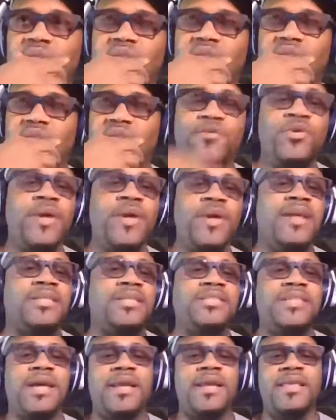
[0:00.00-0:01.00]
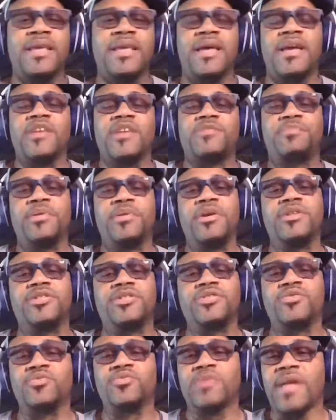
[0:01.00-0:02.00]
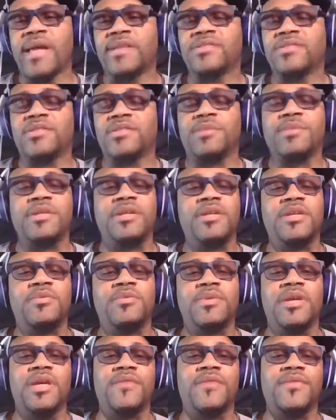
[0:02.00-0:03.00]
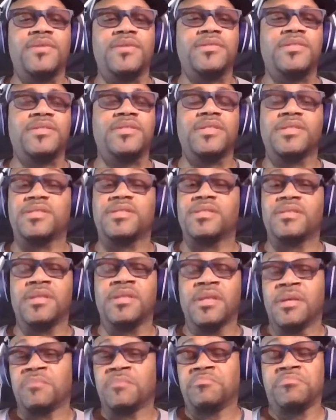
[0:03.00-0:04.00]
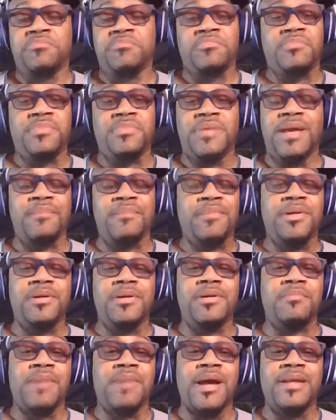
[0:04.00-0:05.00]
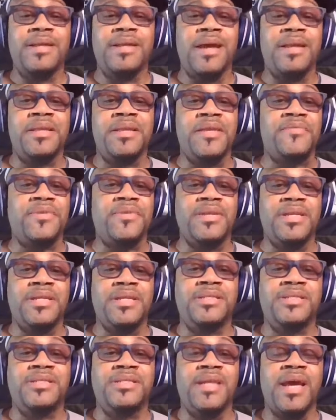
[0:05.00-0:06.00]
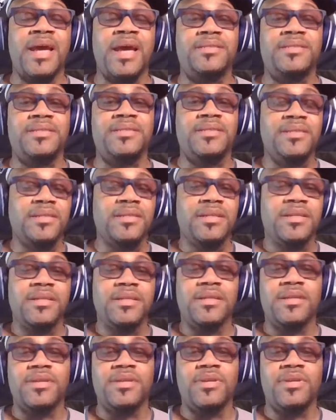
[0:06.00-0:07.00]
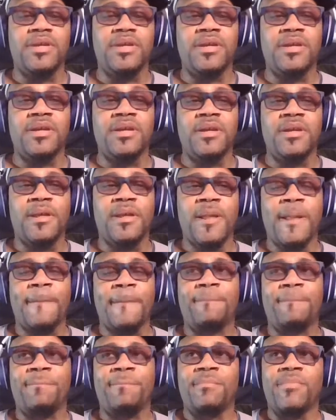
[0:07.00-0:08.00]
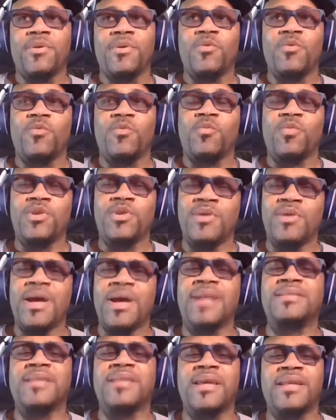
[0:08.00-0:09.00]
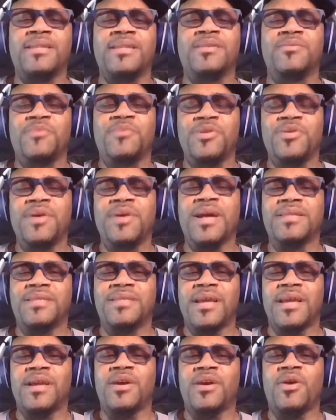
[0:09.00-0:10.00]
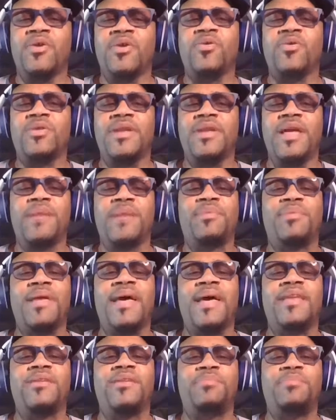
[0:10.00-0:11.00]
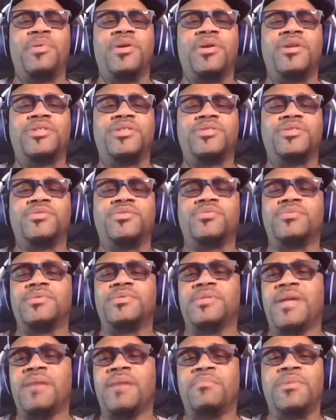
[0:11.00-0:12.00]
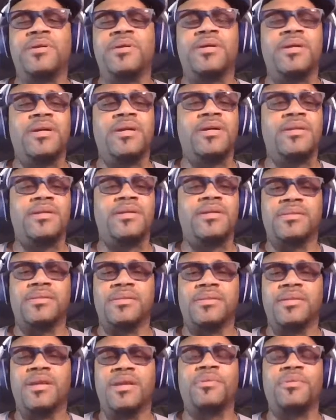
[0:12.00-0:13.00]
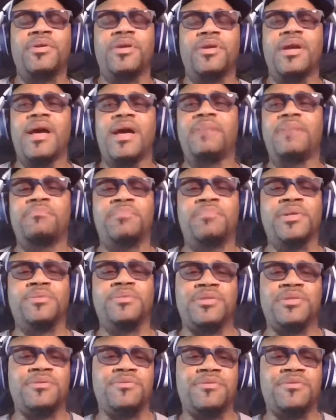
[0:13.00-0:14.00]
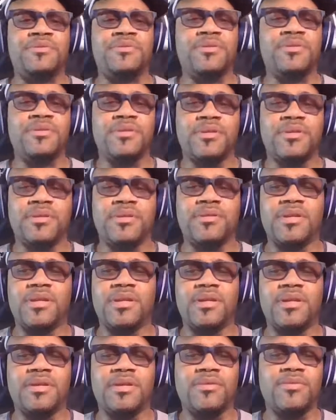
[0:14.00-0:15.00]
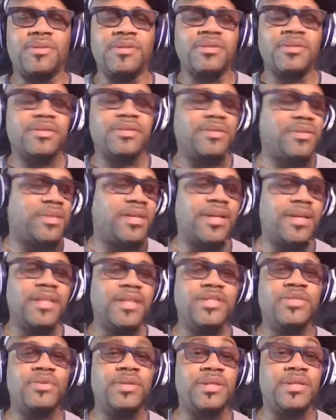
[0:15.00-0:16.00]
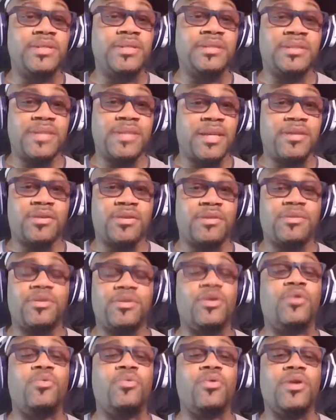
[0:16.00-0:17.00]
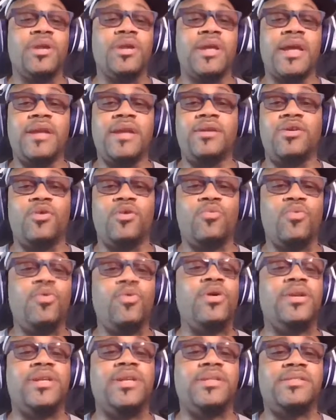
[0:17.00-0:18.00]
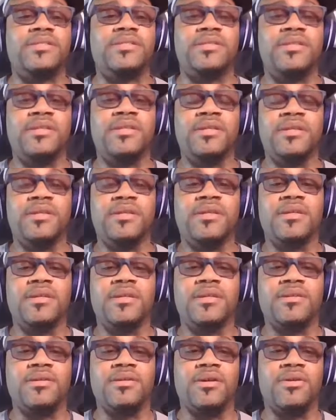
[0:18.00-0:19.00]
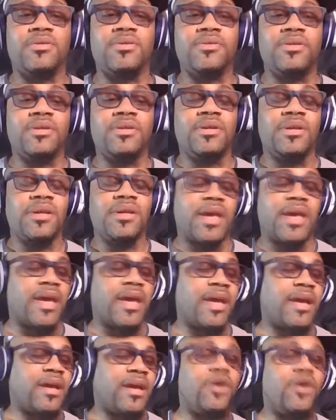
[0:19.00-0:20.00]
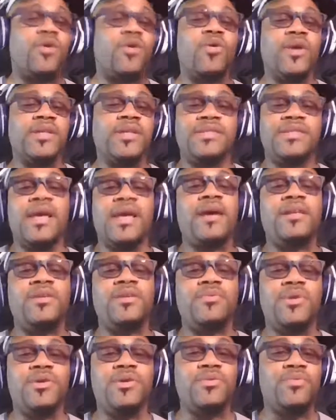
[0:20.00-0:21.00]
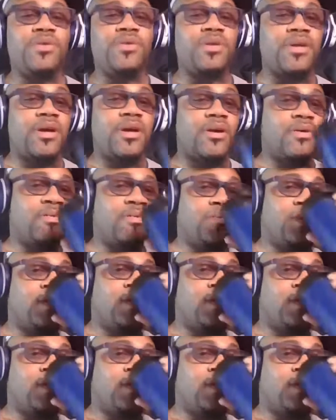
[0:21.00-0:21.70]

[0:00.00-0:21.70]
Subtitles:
if you got a shoddy ass parachute like something he would give his assistant, that mug might not even eject. You dig? When you got that gold and that platinum parachute, that mug damn near got Bluetooth. You dig? You can tell that joint exact. You can coordinate coordinates, you know, and go exactly where you want to go.